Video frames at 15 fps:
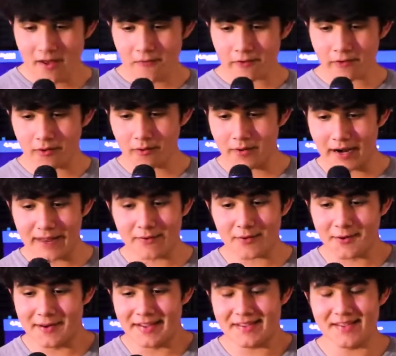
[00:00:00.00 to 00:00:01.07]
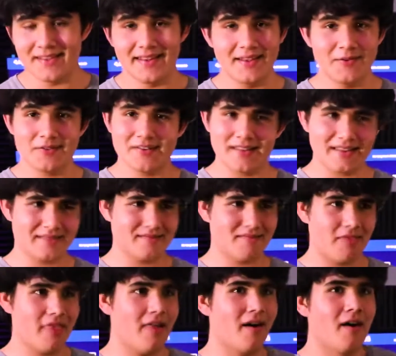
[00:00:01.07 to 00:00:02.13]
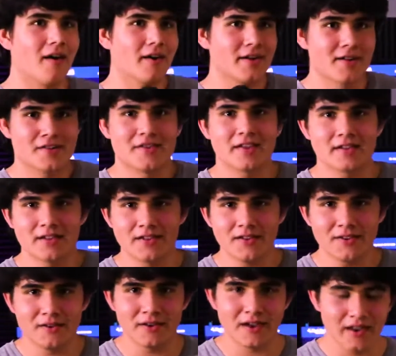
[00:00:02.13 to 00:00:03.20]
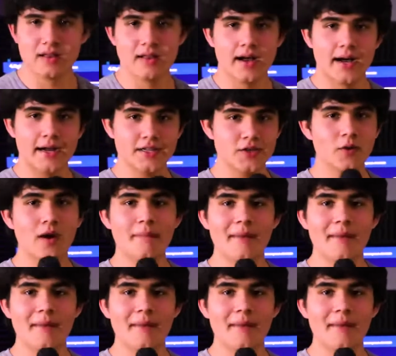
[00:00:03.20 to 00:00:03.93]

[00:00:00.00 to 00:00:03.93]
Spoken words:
for whatever reason, it was the hardest thing to do. I do all